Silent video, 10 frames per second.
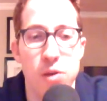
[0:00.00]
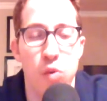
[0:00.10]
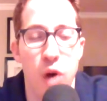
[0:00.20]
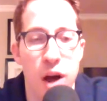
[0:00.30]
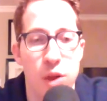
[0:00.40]
does
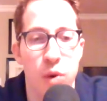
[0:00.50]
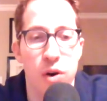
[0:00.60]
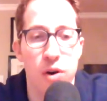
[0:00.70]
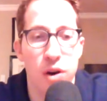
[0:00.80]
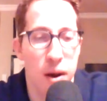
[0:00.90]

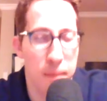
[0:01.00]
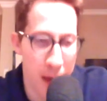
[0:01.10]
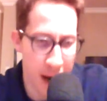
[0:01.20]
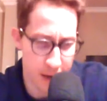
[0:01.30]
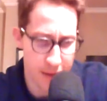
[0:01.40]
Rothwell come
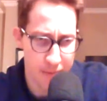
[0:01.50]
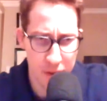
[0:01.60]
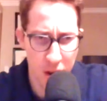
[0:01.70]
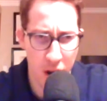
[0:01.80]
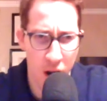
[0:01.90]
back
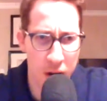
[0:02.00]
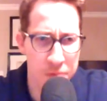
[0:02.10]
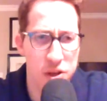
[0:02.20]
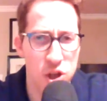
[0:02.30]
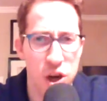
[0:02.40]

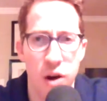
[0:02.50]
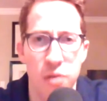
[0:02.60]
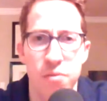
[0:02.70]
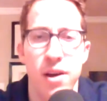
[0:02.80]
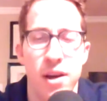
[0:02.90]
off the
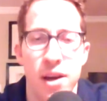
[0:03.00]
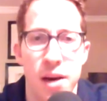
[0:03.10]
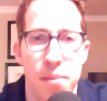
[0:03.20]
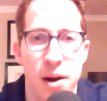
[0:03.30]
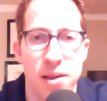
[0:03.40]
shelf
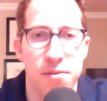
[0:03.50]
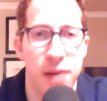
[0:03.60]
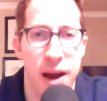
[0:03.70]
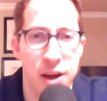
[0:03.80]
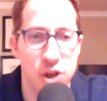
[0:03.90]
in
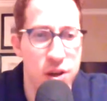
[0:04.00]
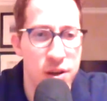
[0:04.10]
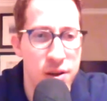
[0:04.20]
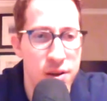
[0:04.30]
impressive fashion?